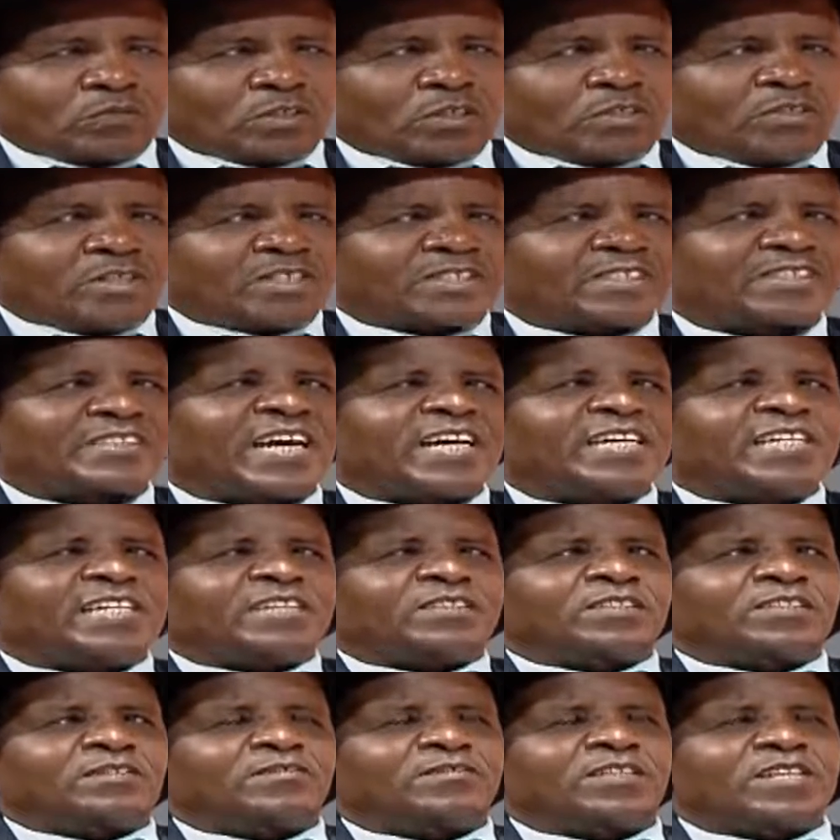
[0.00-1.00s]
The
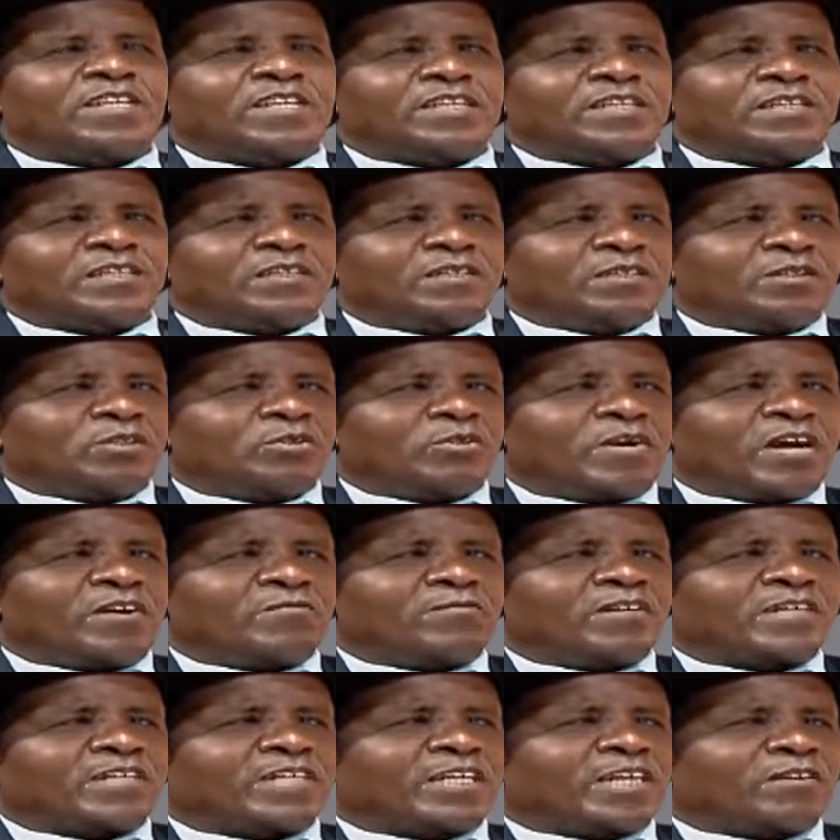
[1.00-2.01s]
saddest thing to
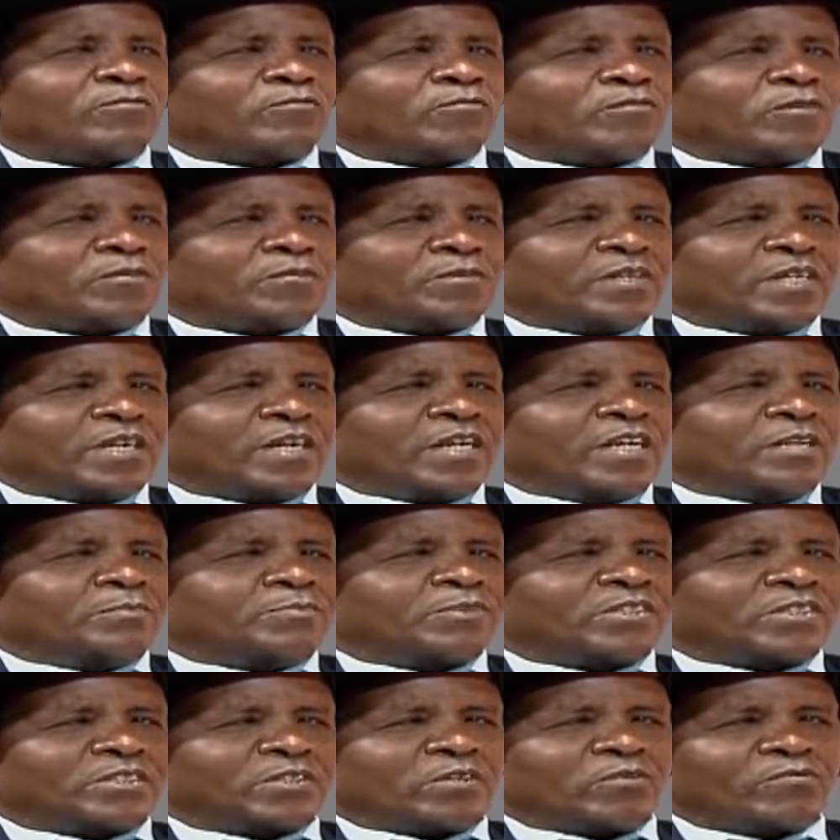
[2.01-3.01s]
ever come from the
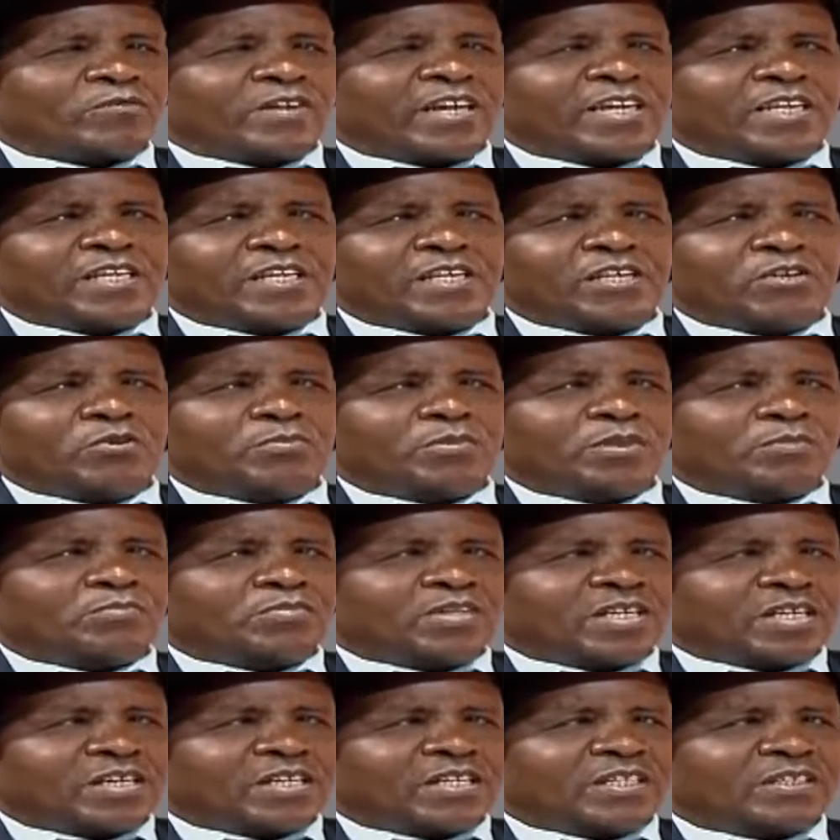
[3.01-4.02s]
lips of any human
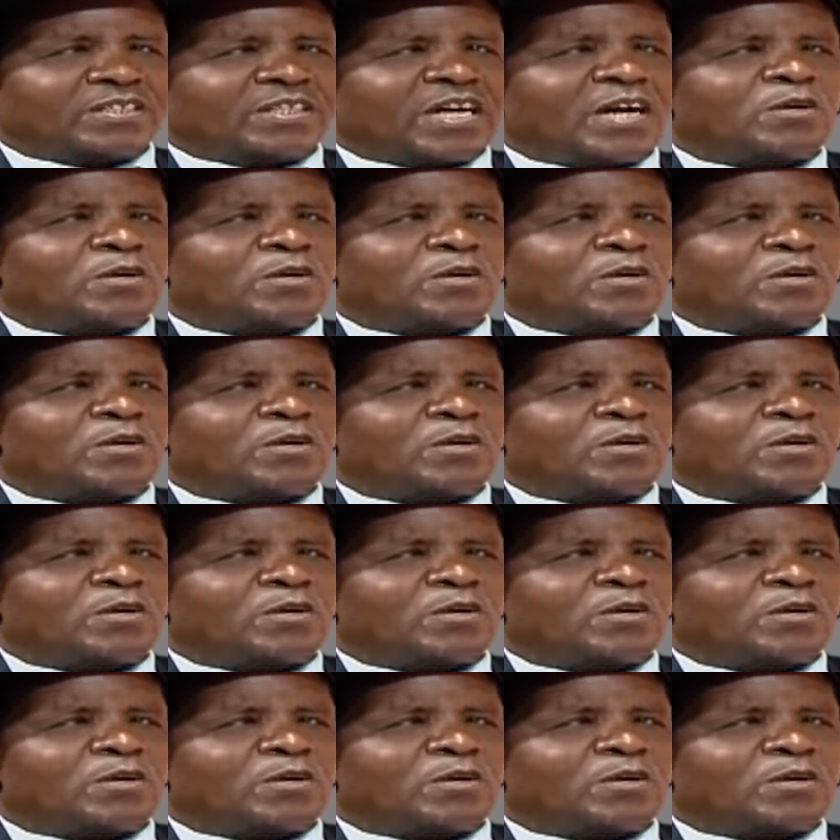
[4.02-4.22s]
being is,